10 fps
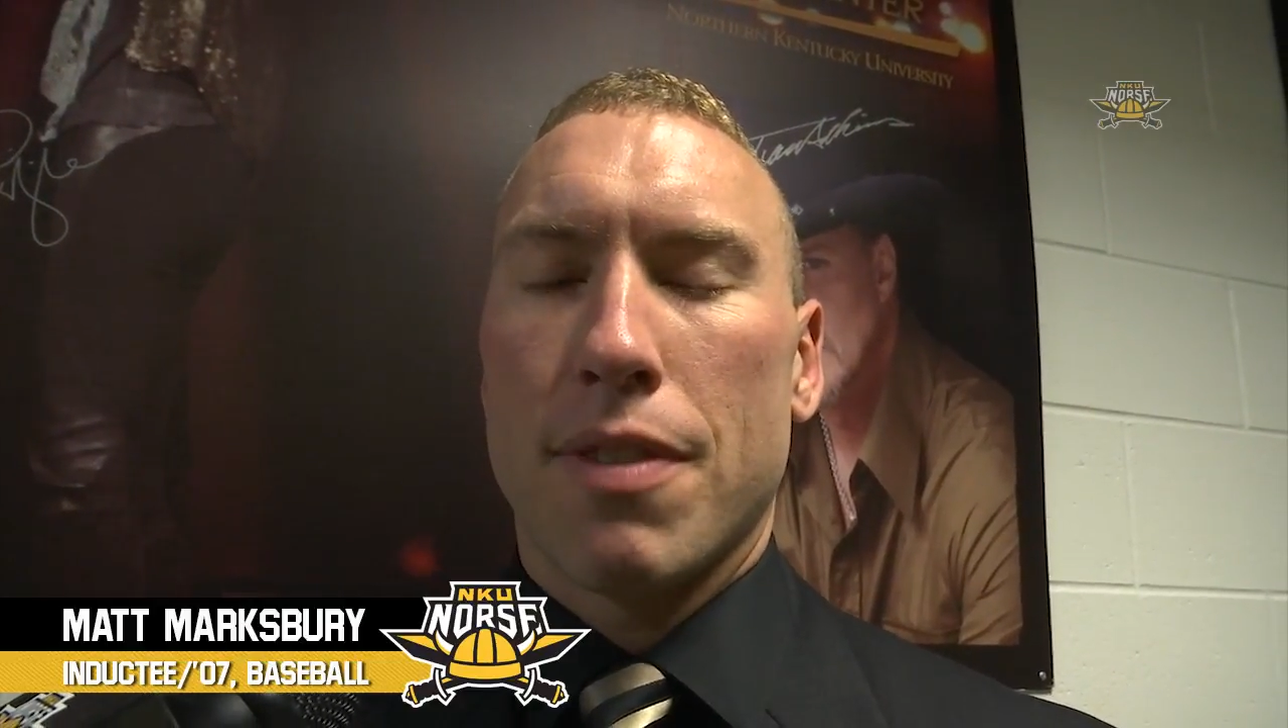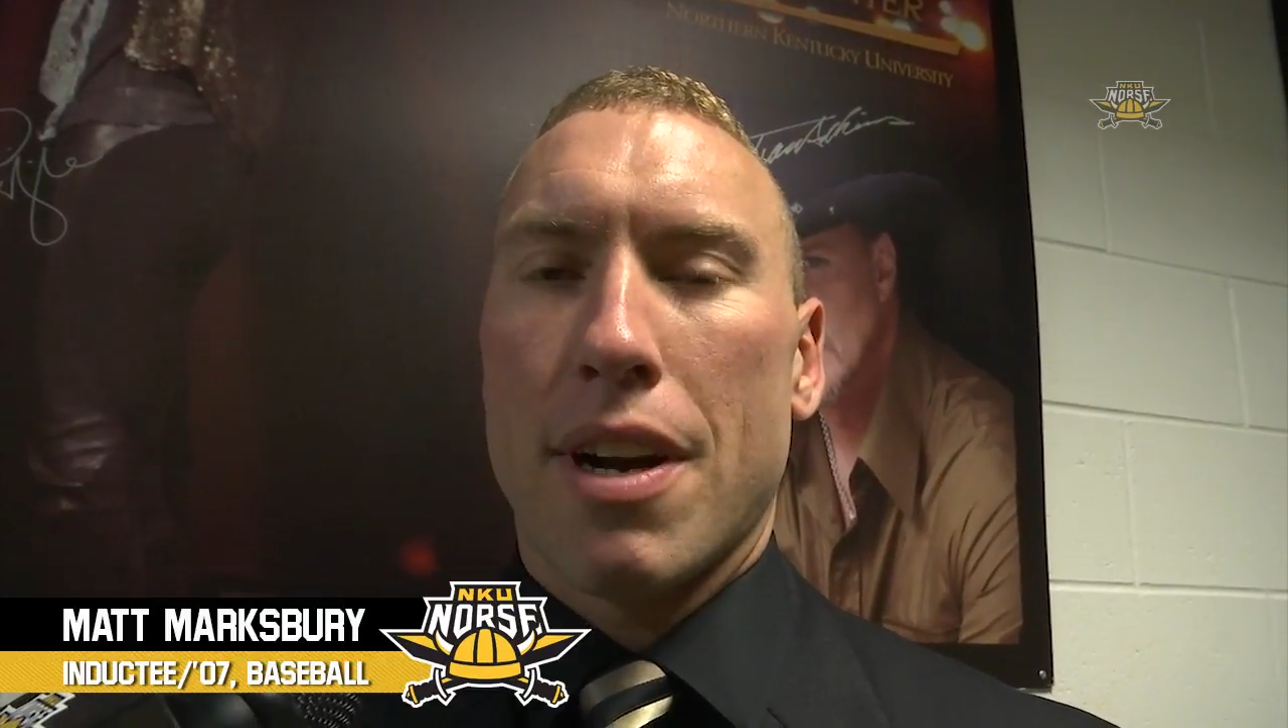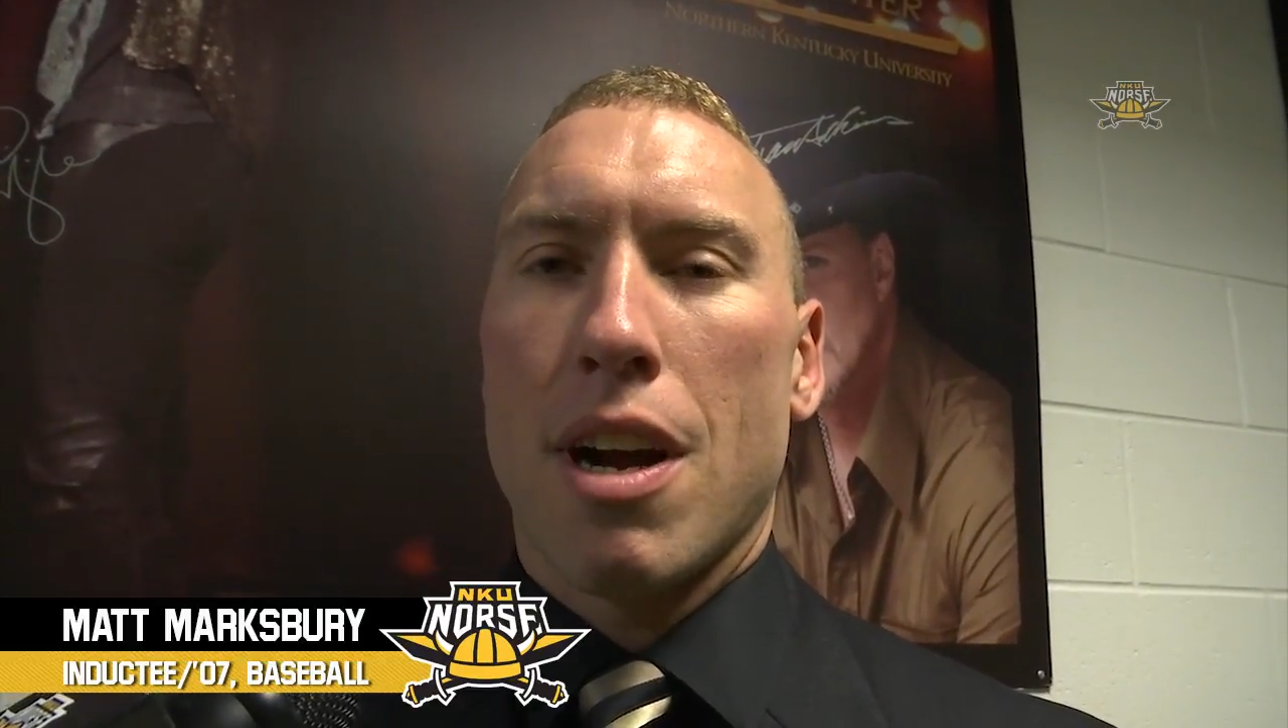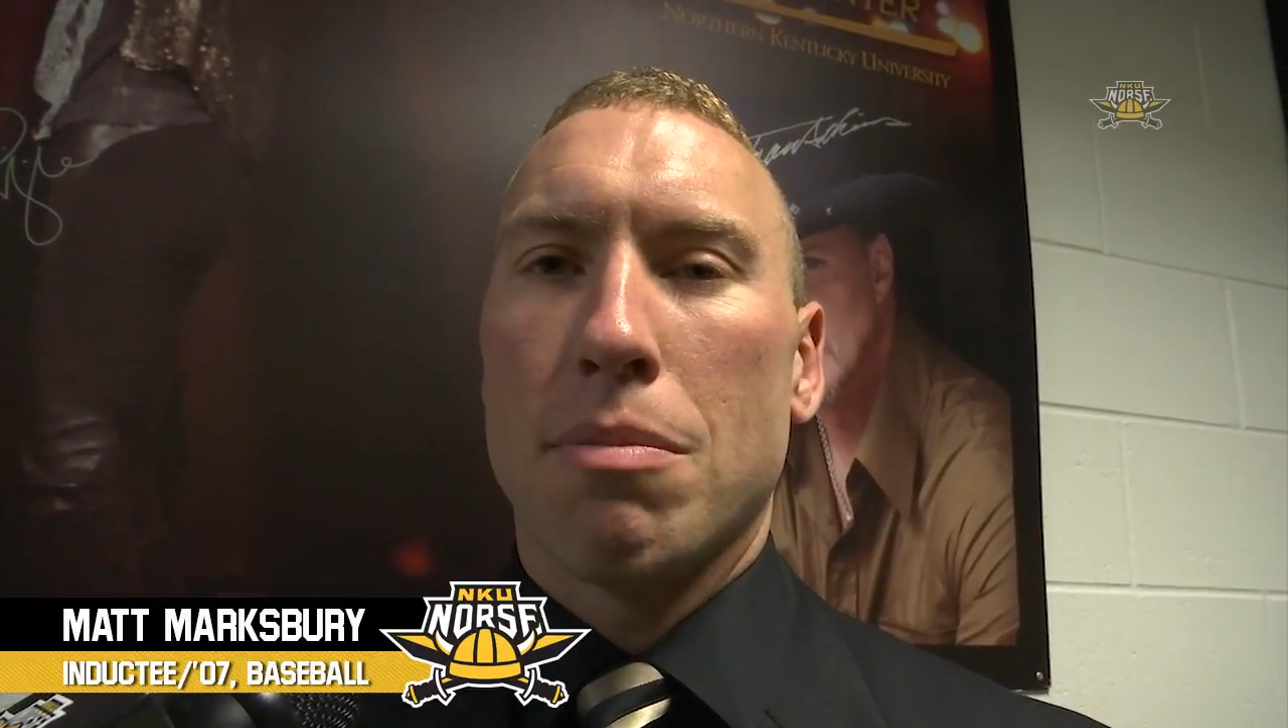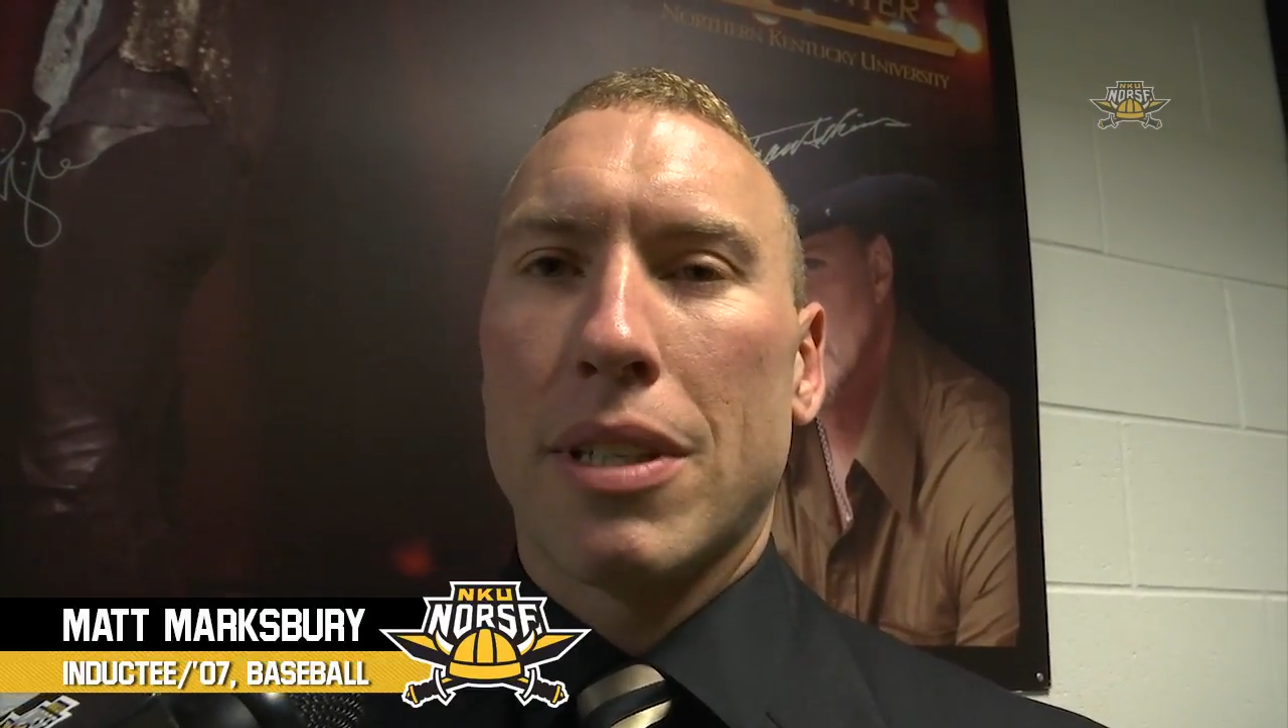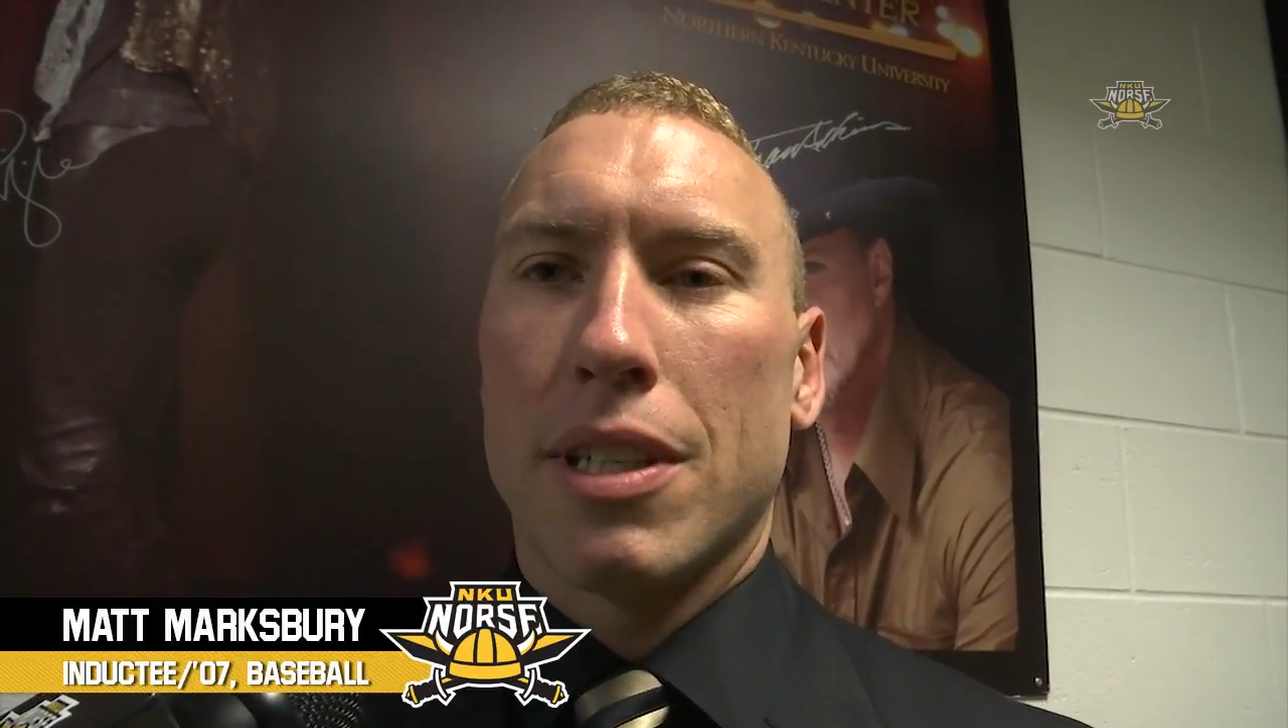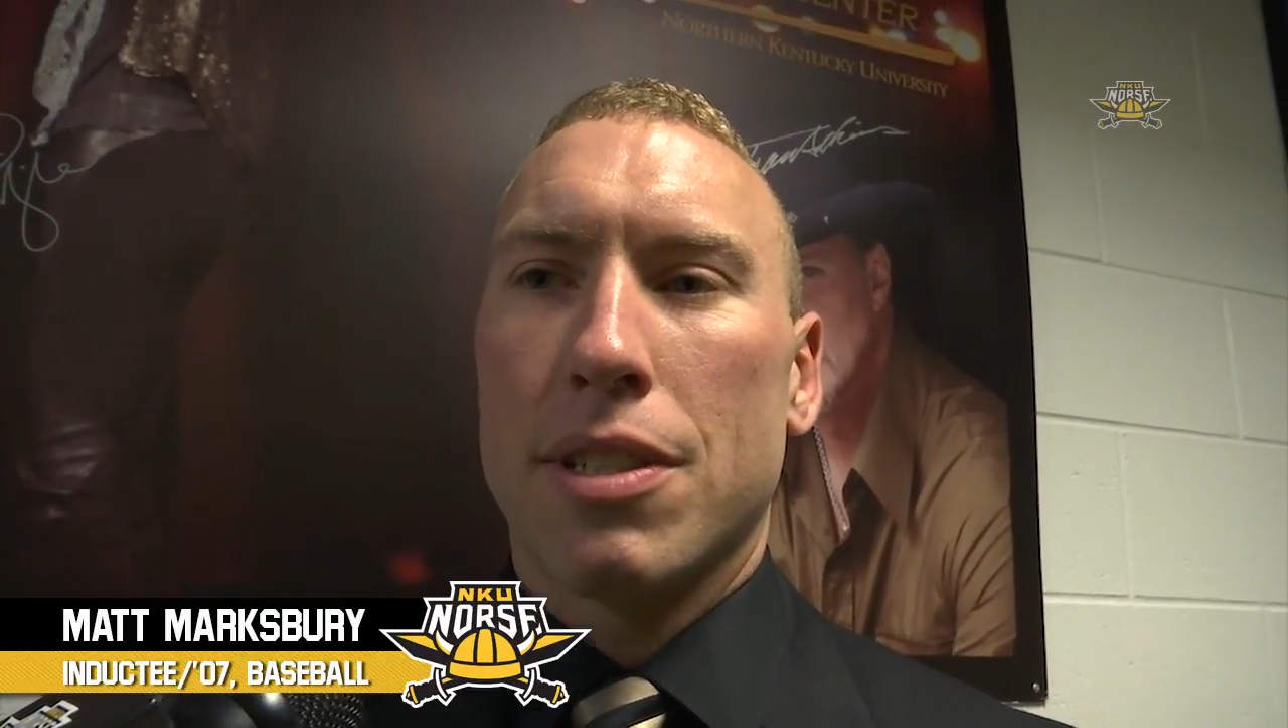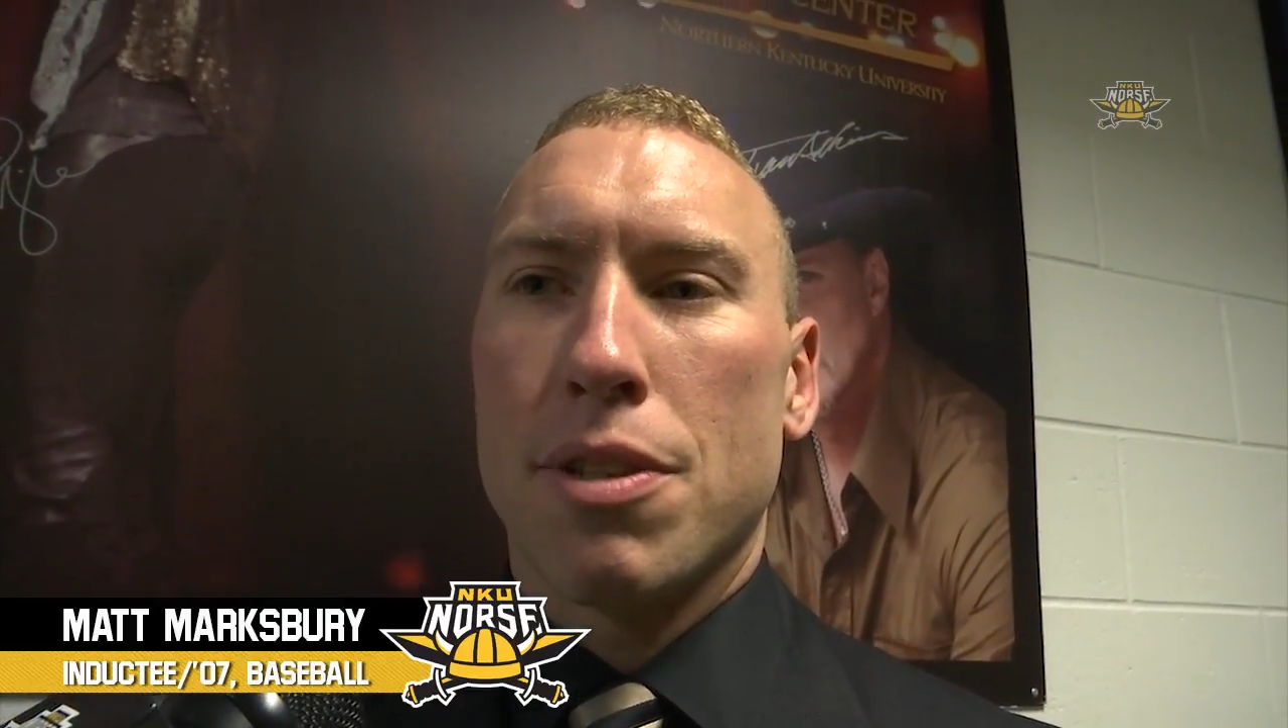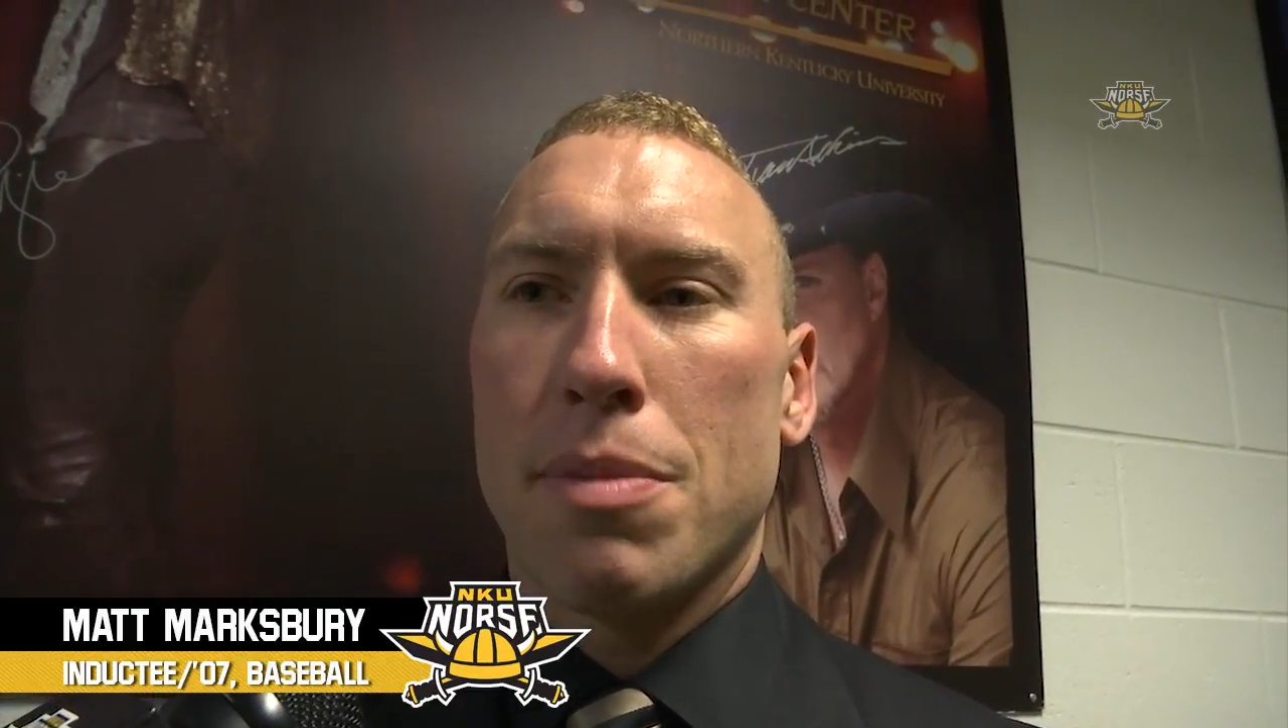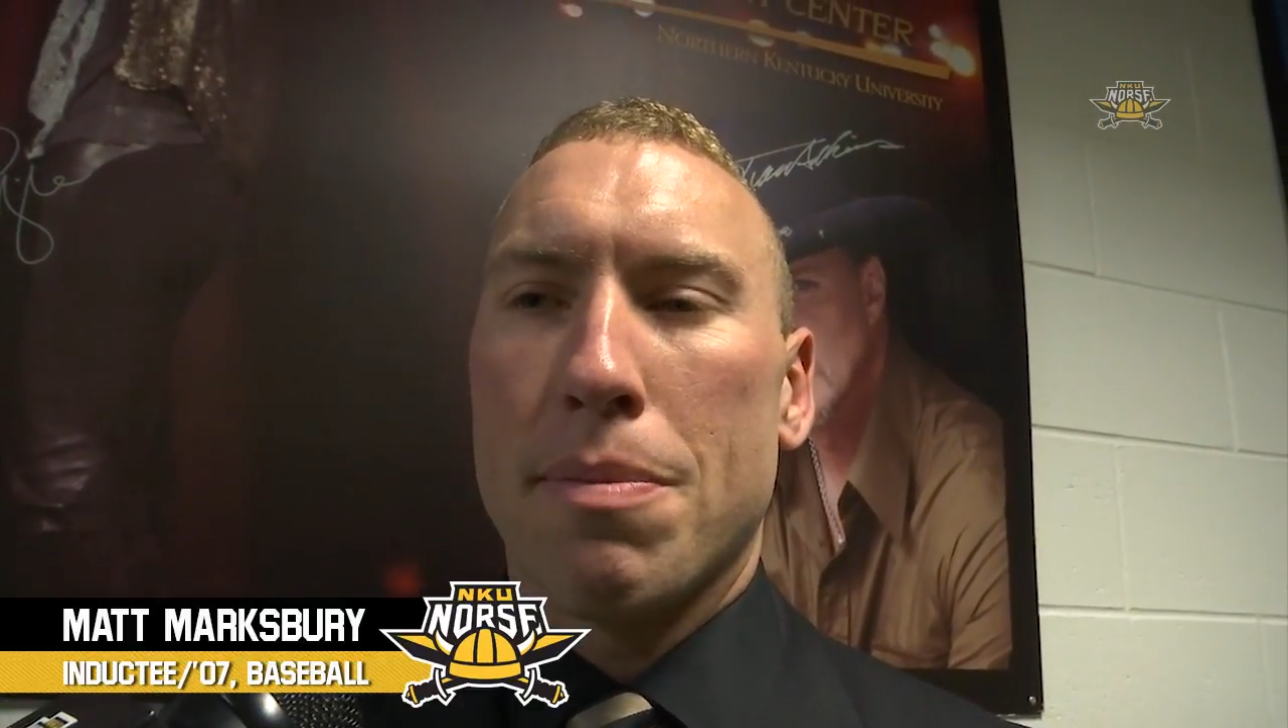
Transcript: very humbling to be